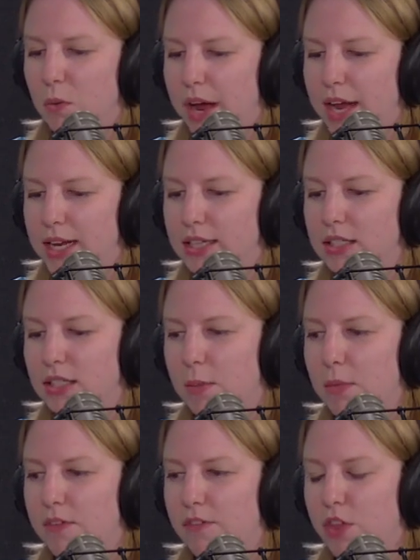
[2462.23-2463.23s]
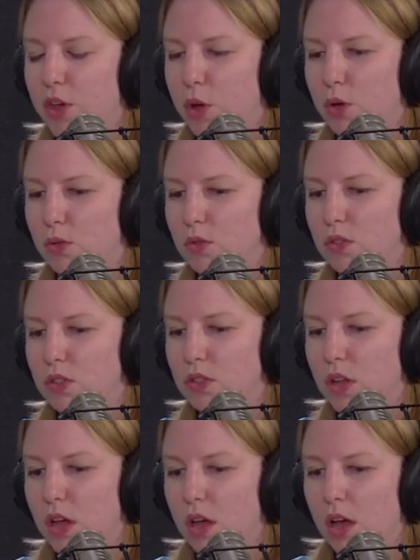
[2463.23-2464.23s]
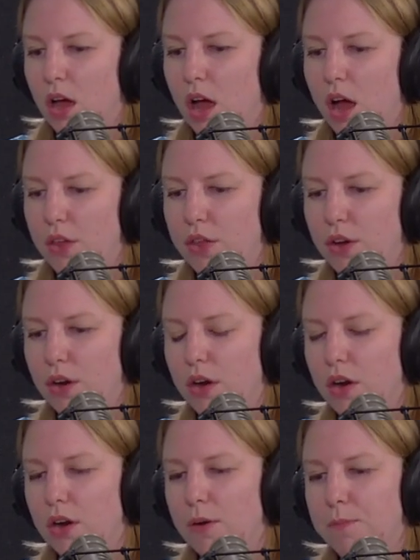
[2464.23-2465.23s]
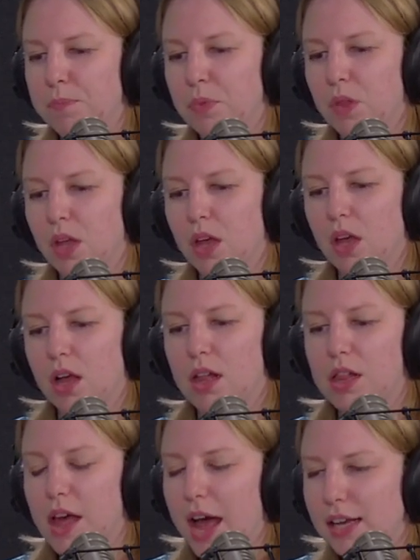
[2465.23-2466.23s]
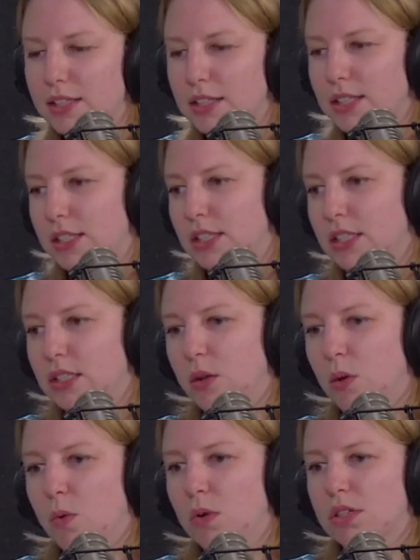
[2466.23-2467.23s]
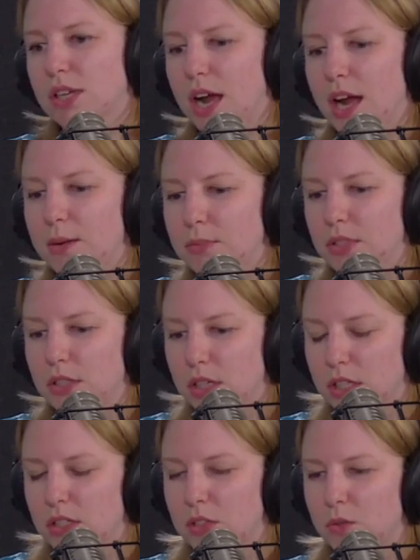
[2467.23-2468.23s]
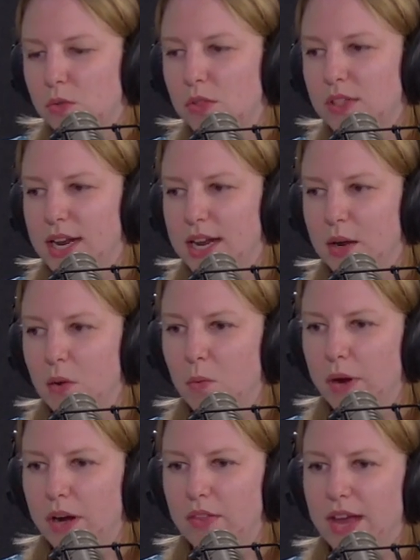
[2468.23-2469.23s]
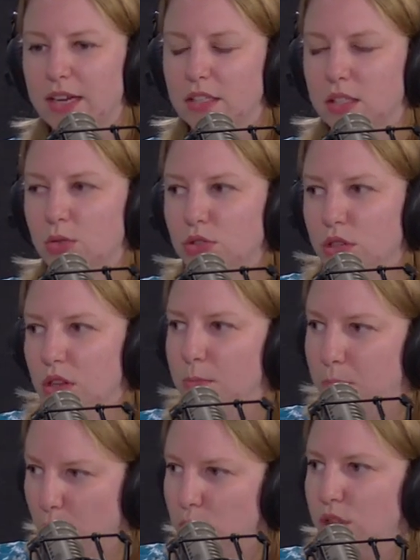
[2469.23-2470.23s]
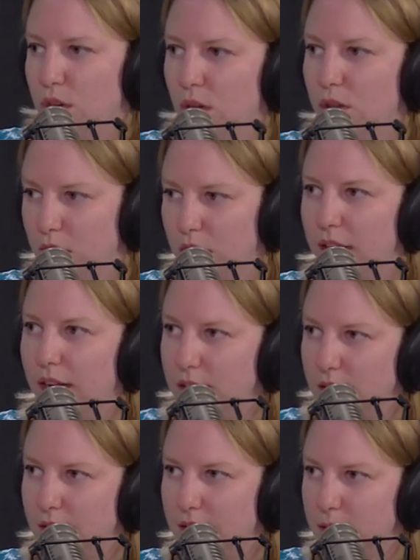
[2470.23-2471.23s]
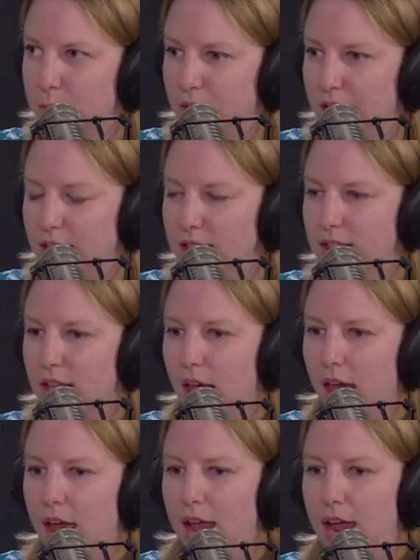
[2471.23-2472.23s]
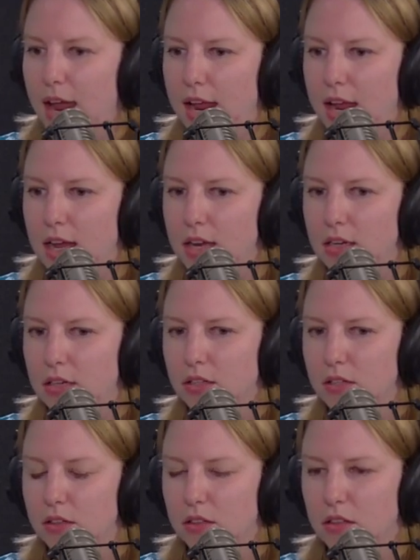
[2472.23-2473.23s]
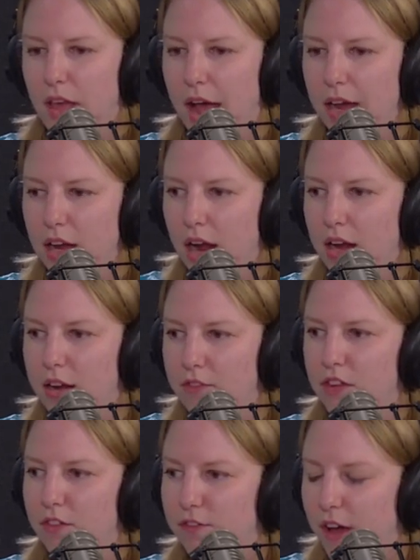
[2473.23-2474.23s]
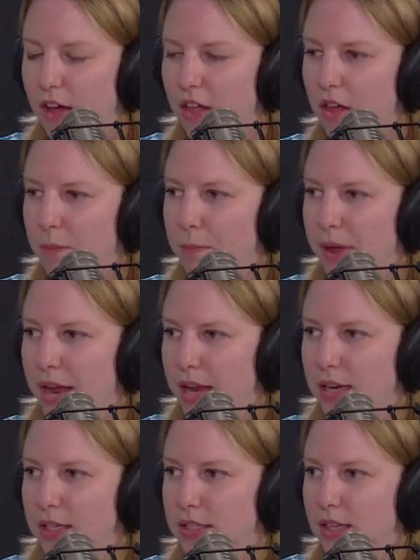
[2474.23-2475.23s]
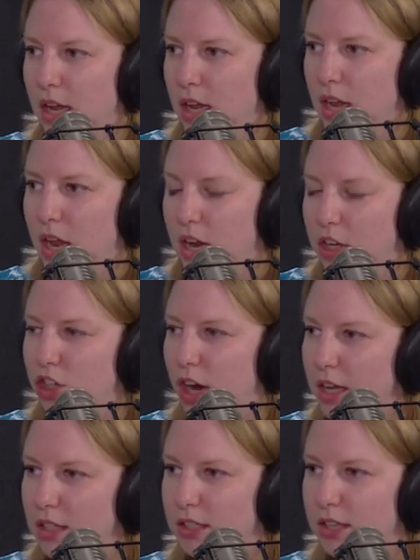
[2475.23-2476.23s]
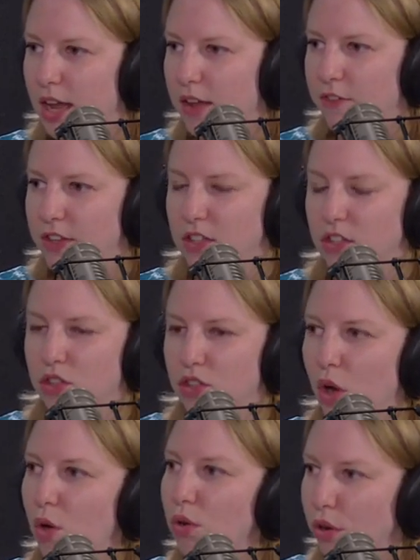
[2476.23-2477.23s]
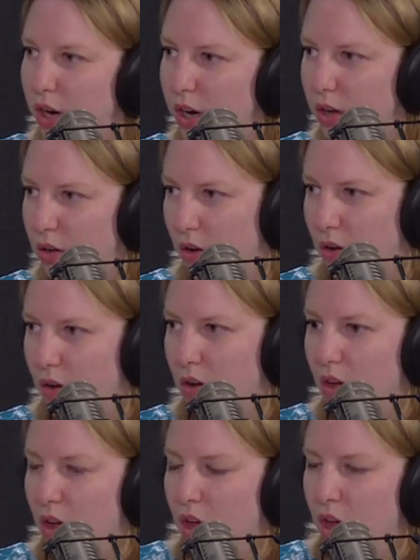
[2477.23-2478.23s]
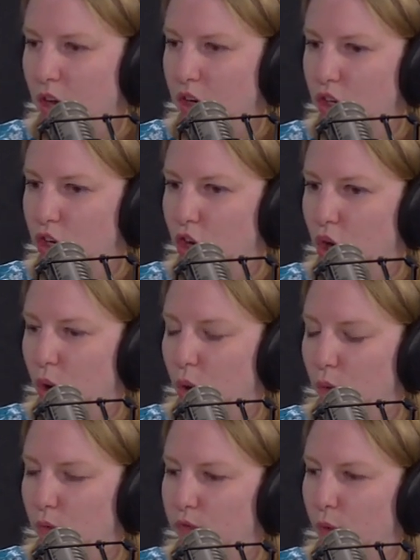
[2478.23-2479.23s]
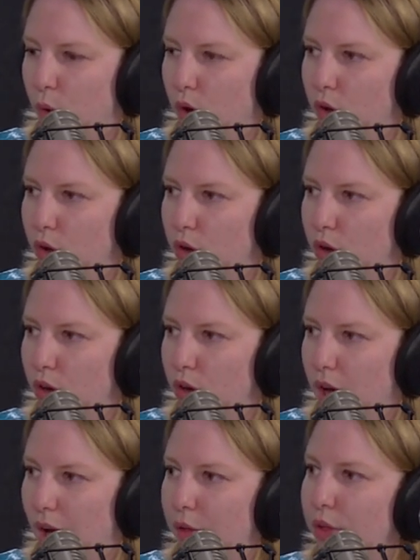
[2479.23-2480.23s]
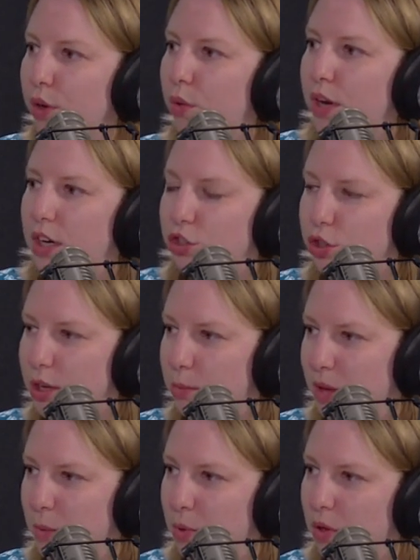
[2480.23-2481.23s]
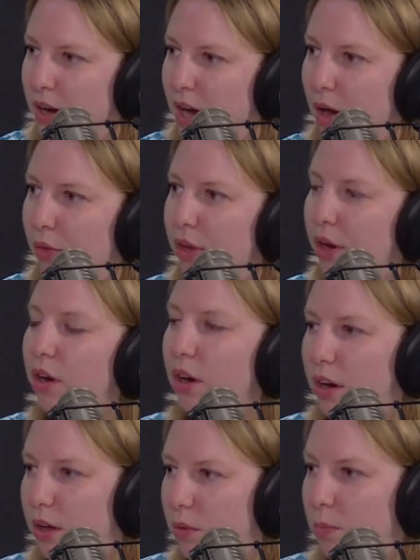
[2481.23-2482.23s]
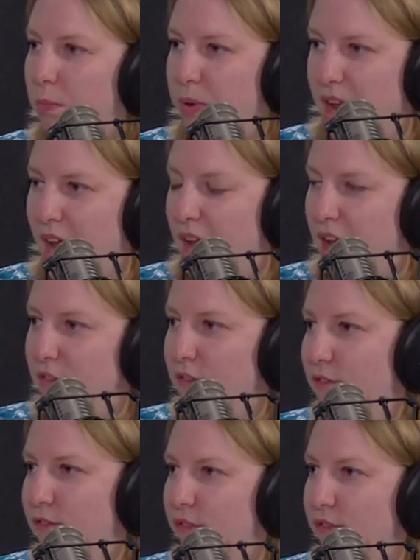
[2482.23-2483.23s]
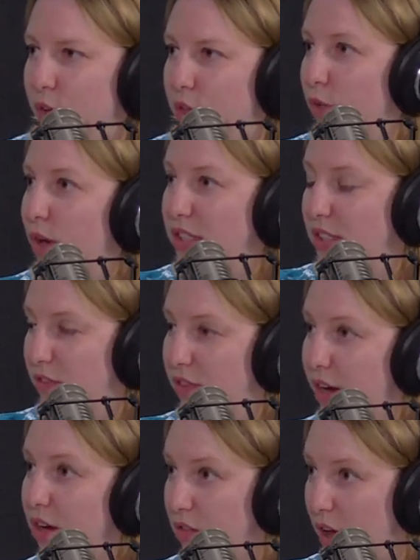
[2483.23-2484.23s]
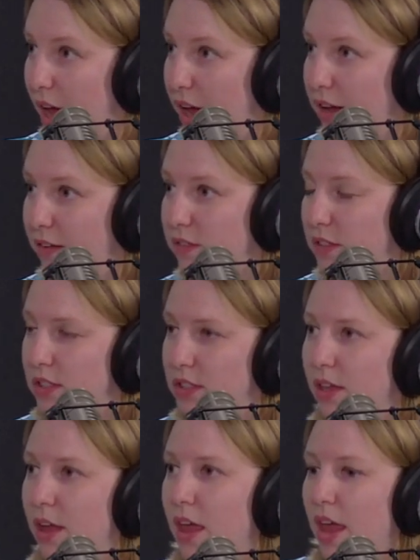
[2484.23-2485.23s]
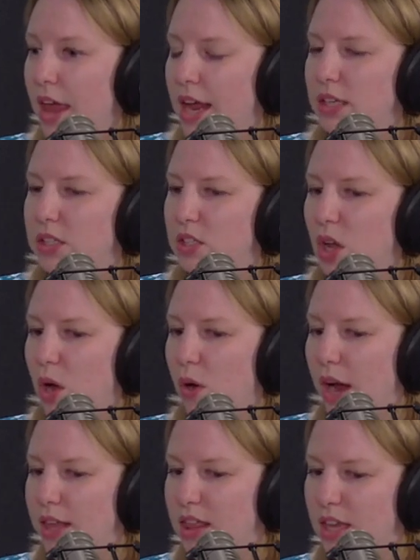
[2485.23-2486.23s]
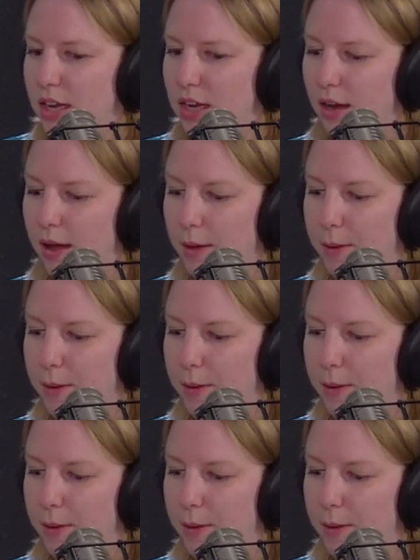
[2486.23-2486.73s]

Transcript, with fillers: away some of those other classes or times during the school day where that social emotional learning takes mm-hmm. place. And that kind of development in a child's life is so critical, you know, for how they're going to treat people and how they're going to behave for the rest of their lives. Right. And right. so I think,